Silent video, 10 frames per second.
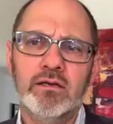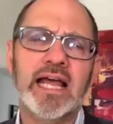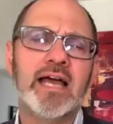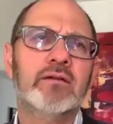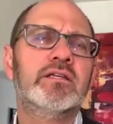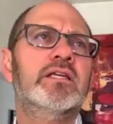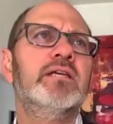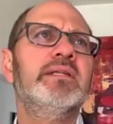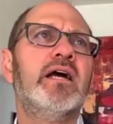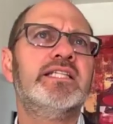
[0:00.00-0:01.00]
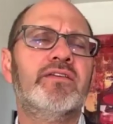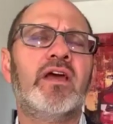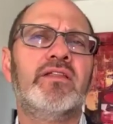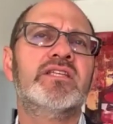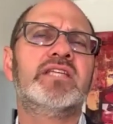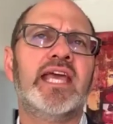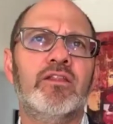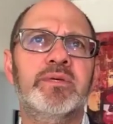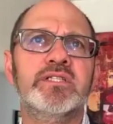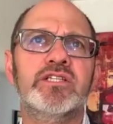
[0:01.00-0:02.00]
and I, give me an idea of kind of the scale
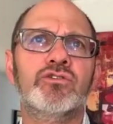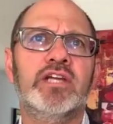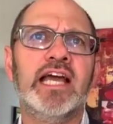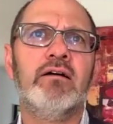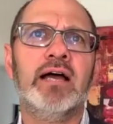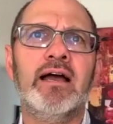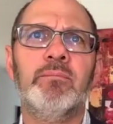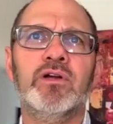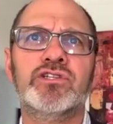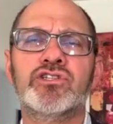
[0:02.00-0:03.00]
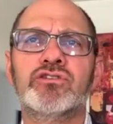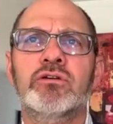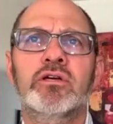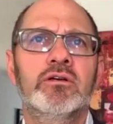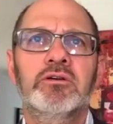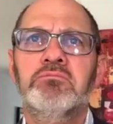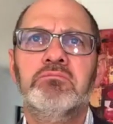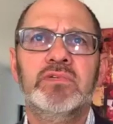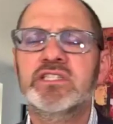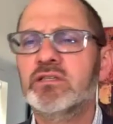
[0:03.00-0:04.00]
of business, Jonny. How how much
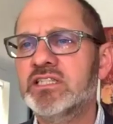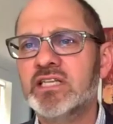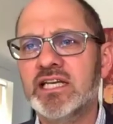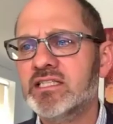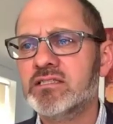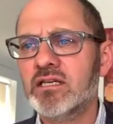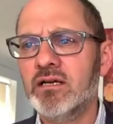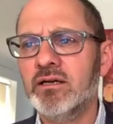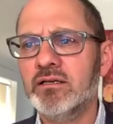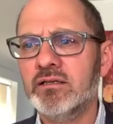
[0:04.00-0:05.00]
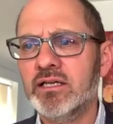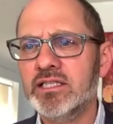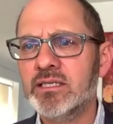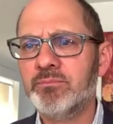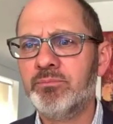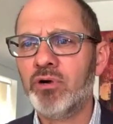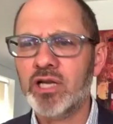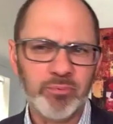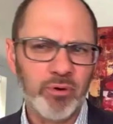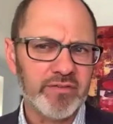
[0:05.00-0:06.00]
is it? Is it, uh, is it pri
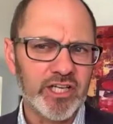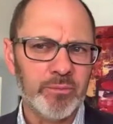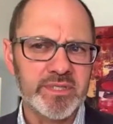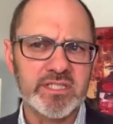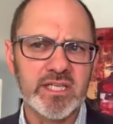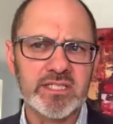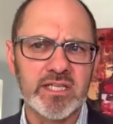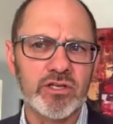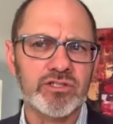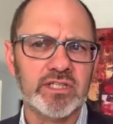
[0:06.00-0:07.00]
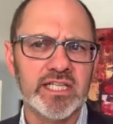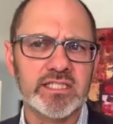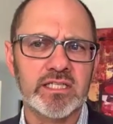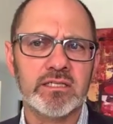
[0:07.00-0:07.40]
it's privately owned business, isn't it? So it's not yeah, listed.